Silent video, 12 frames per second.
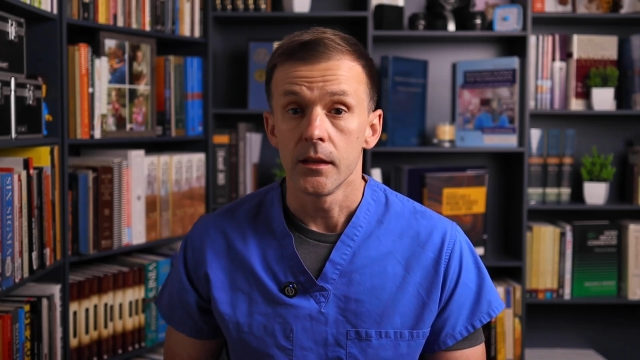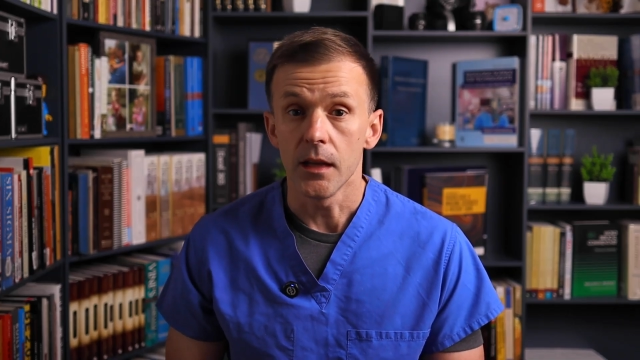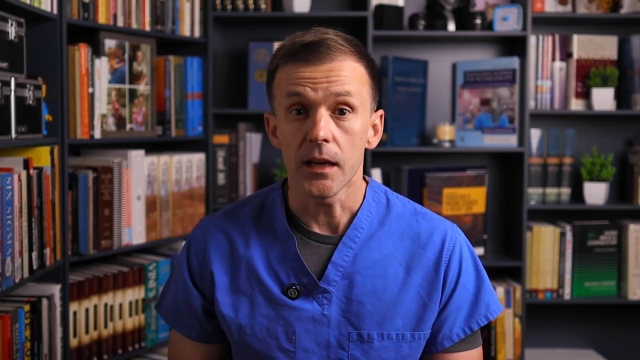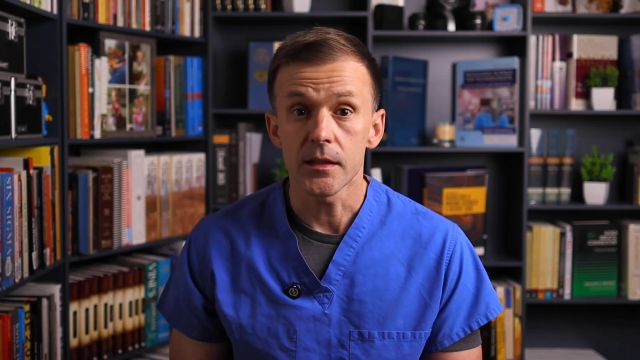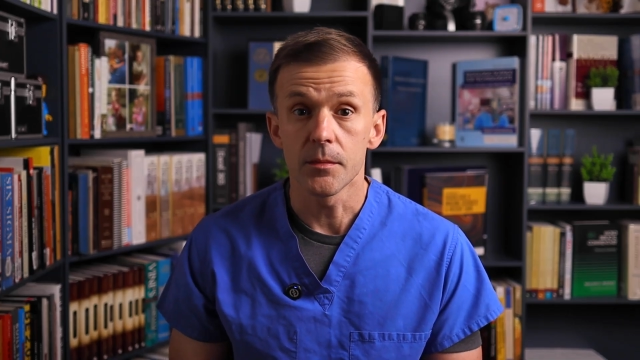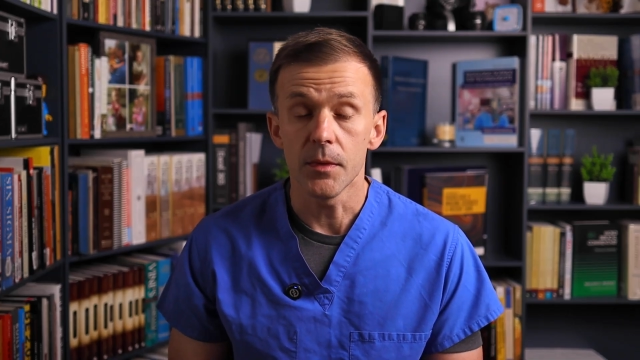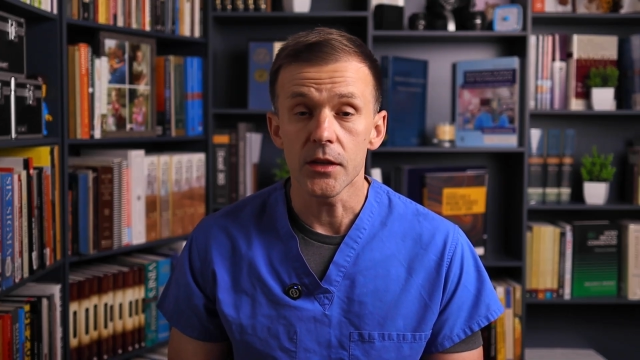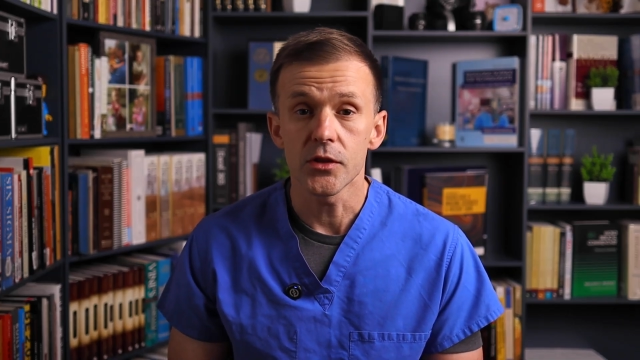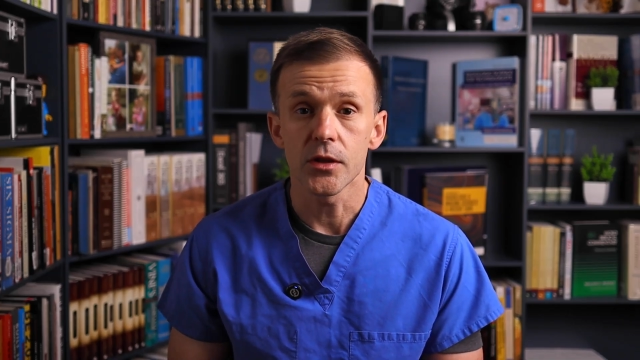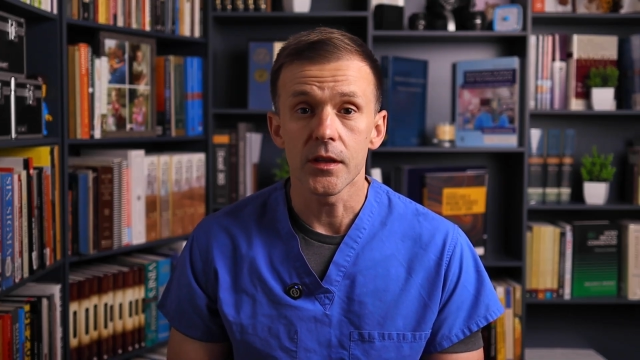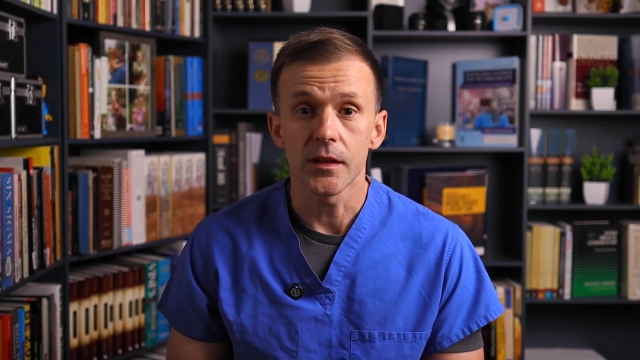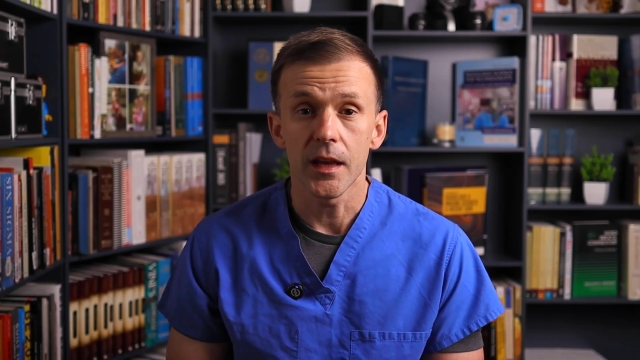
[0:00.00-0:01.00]
Not to
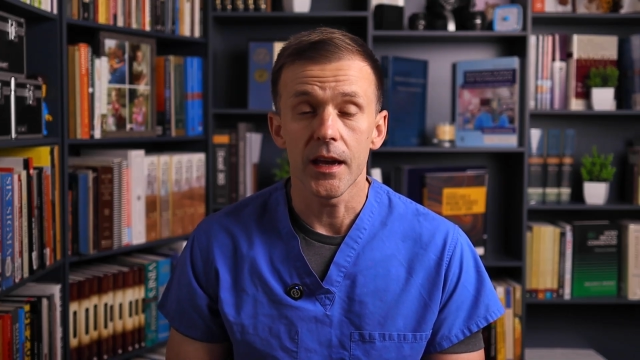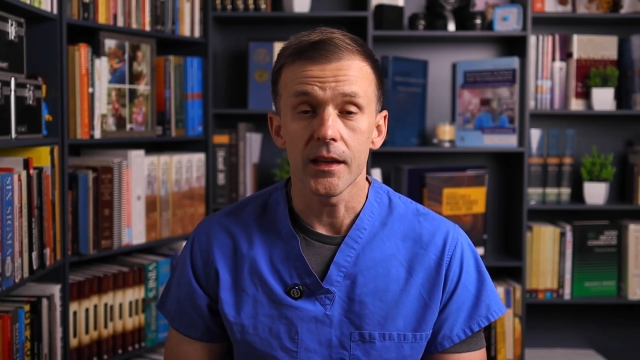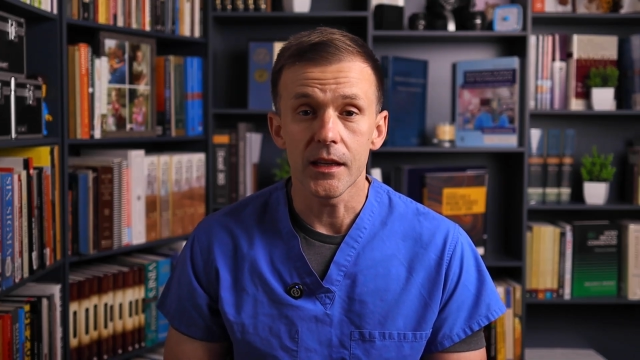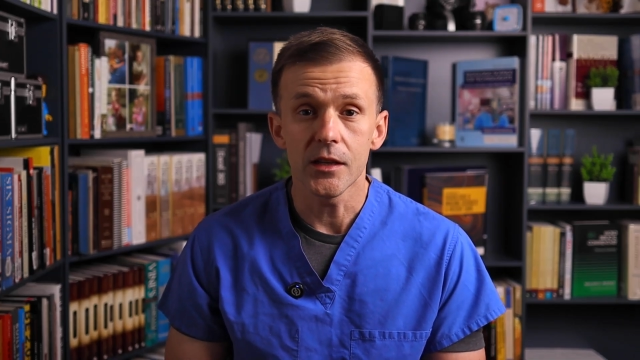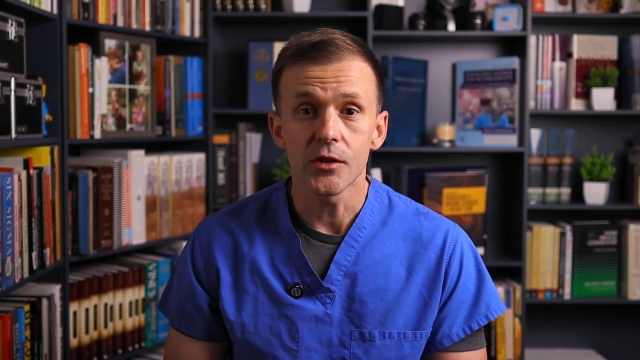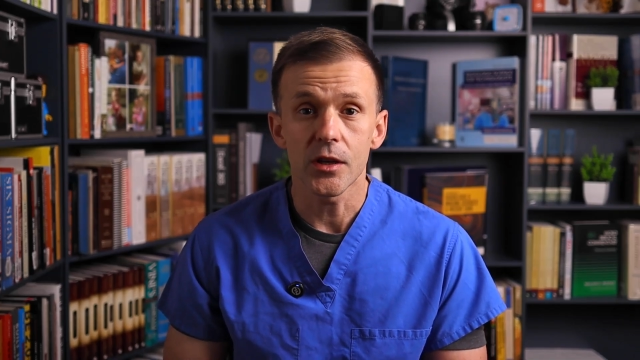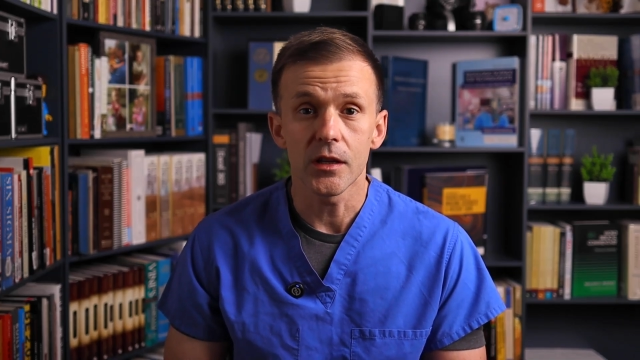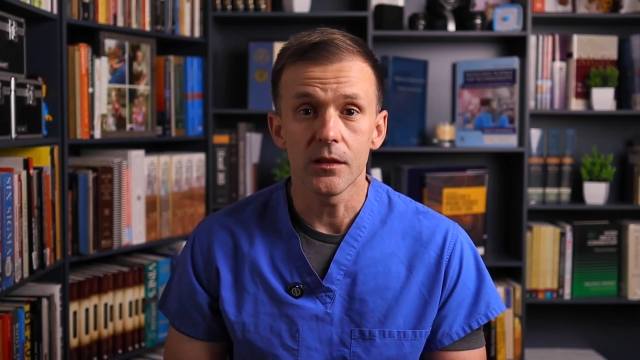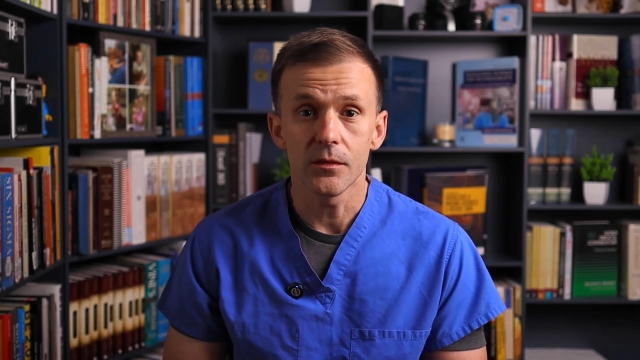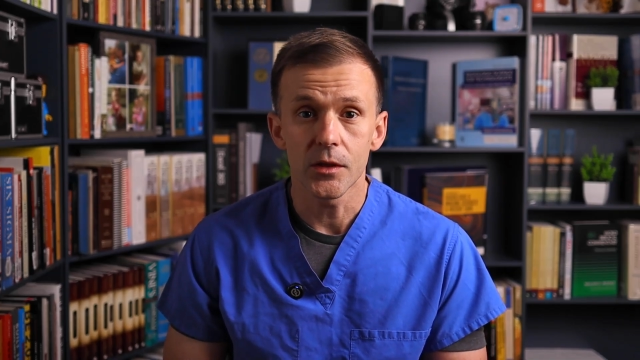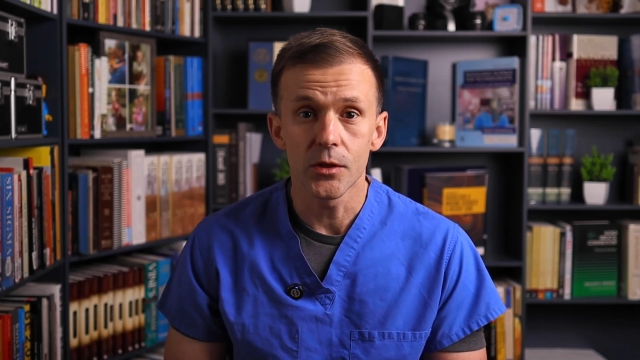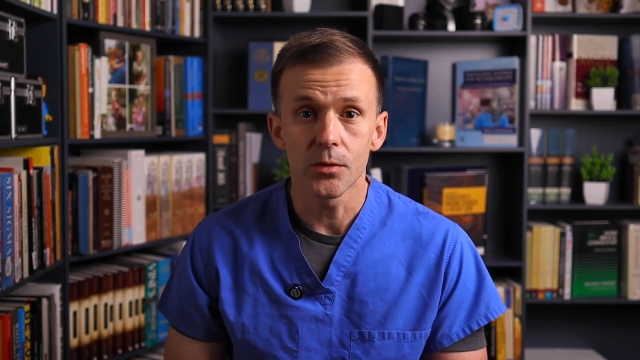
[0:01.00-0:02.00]
mention that each
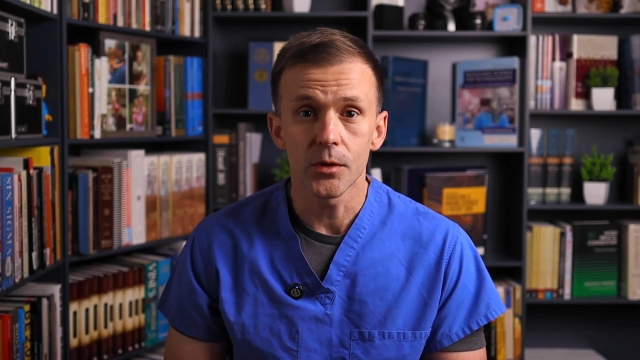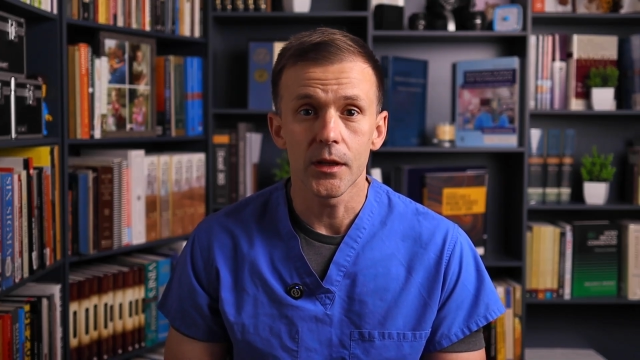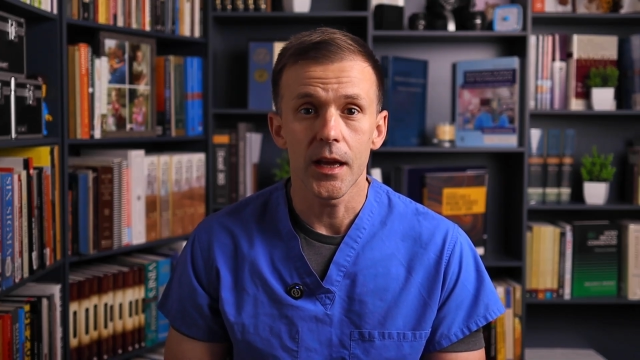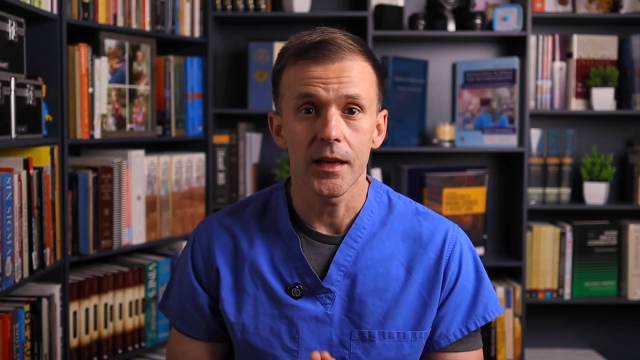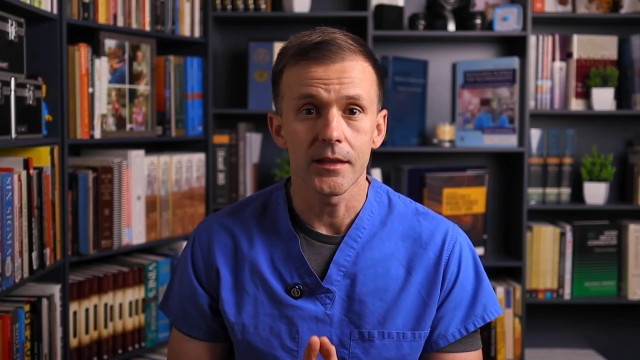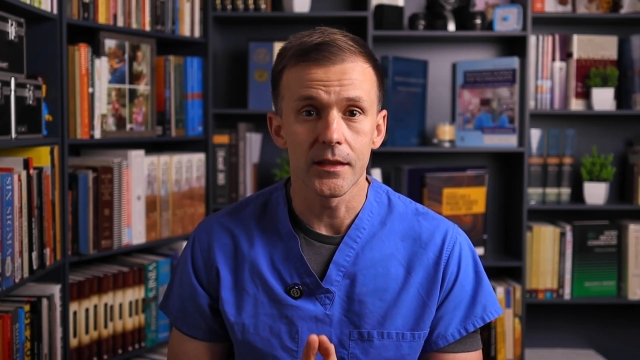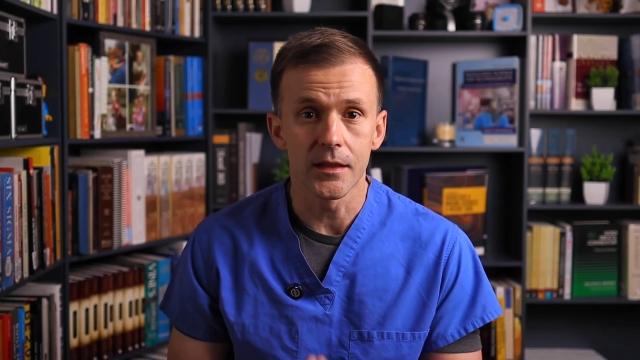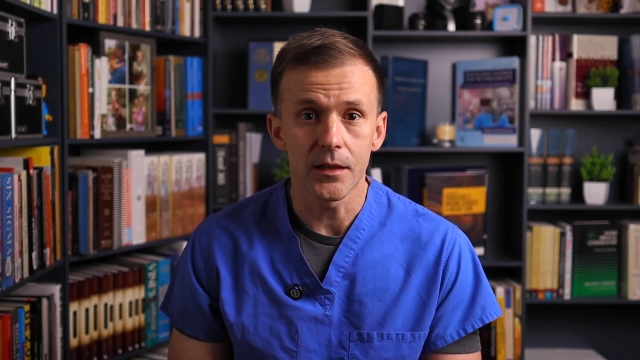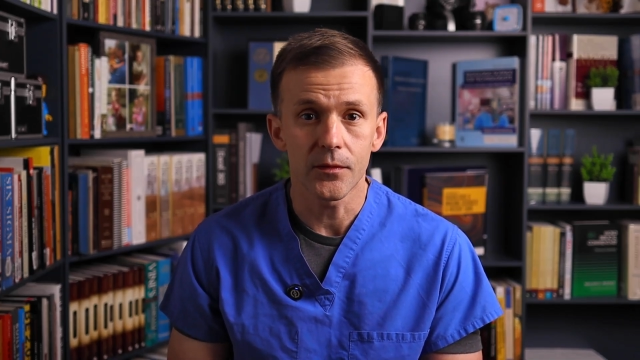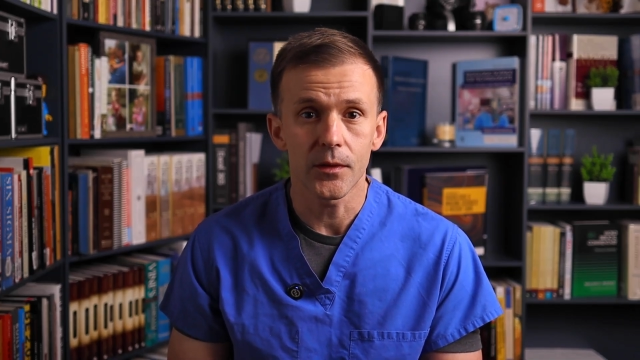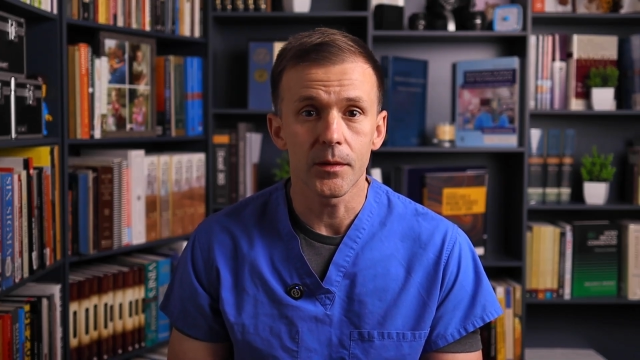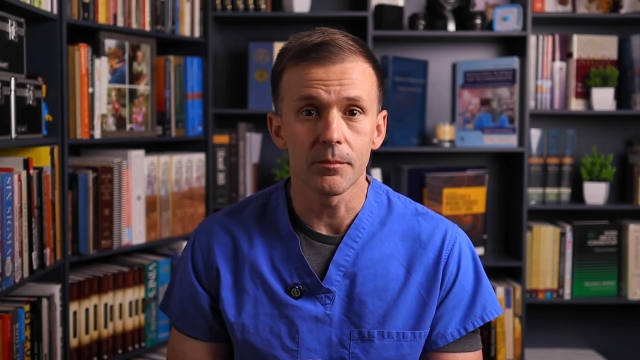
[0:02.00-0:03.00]
individual has
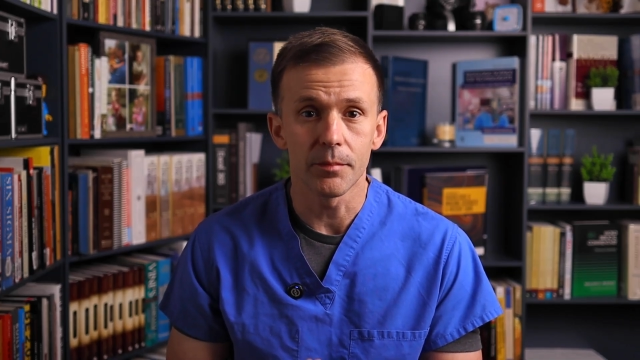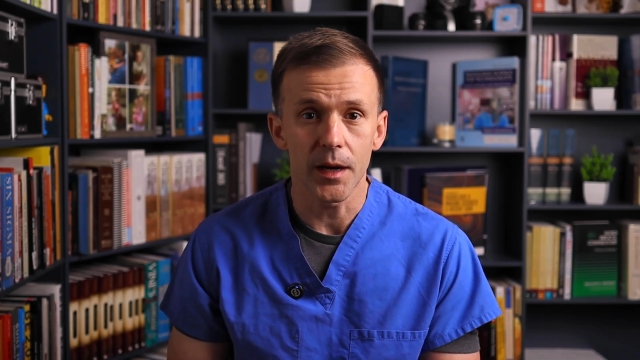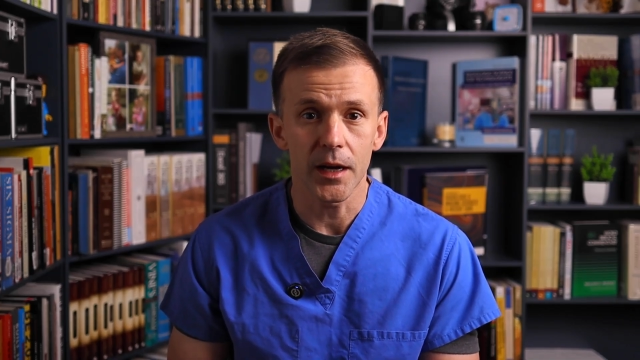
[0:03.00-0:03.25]
different